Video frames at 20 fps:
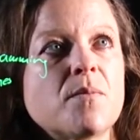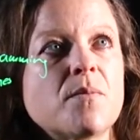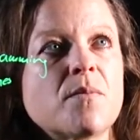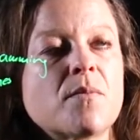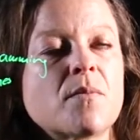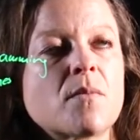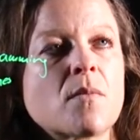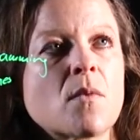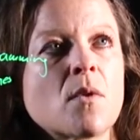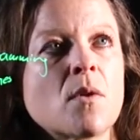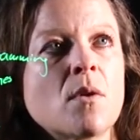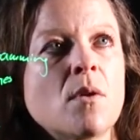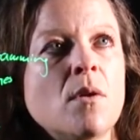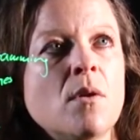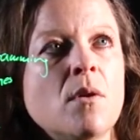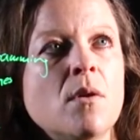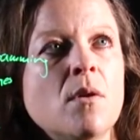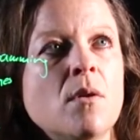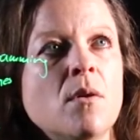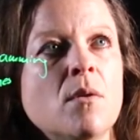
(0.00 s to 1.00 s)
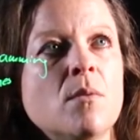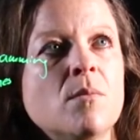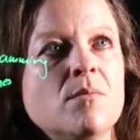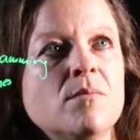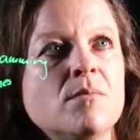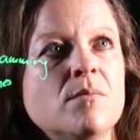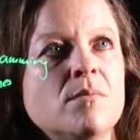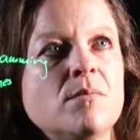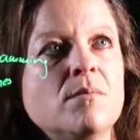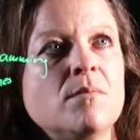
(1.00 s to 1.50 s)

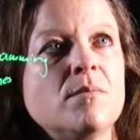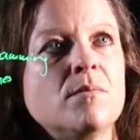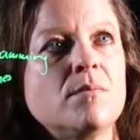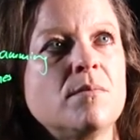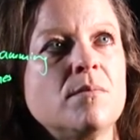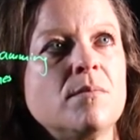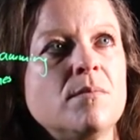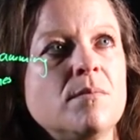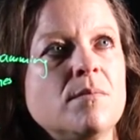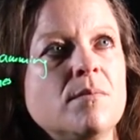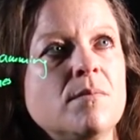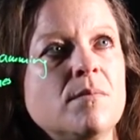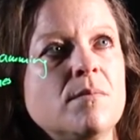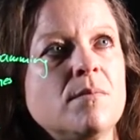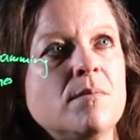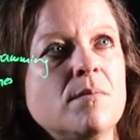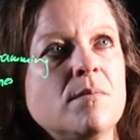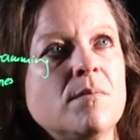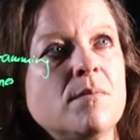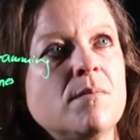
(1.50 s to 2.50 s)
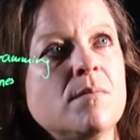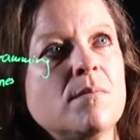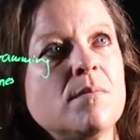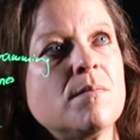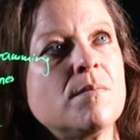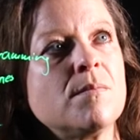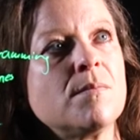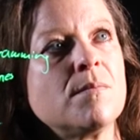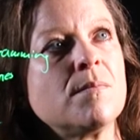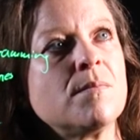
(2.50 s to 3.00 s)

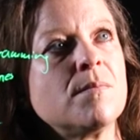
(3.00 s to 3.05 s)
Nobody speaks.